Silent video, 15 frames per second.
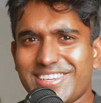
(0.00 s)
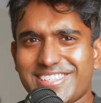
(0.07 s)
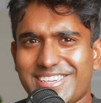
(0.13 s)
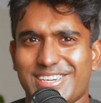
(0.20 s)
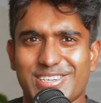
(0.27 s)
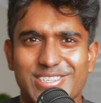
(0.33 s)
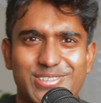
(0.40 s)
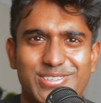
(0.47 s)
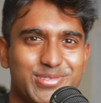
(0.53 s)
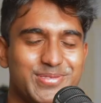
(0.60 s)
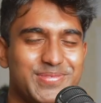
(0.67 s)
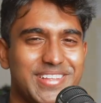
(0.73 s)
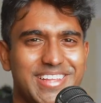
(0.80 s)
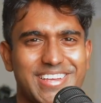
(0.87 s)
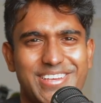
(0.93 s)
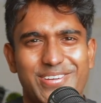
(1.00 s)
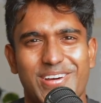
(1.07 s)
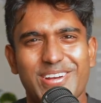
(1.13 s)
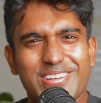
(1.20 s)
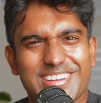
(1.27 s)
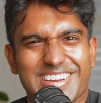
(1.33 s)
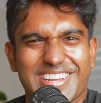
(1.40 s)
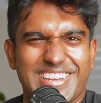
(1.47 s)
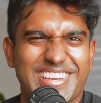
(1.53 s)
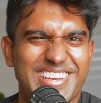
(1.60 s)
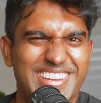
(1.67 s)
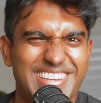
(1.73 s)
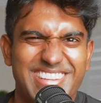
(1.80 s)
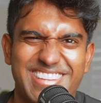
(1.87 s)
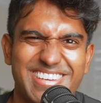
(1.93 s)
Like I just would be like, yo, I don't need to eat
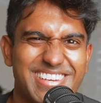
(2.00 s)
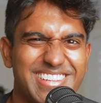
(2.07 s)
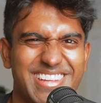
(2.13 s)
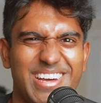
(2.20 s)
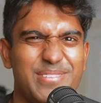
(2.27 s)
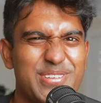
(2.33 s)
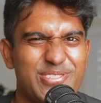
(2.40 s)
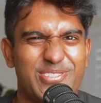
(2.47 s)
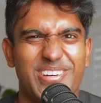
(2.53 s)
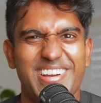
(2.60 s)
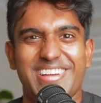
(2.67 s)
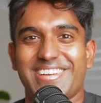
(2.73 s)
anything. Like I'll be fine.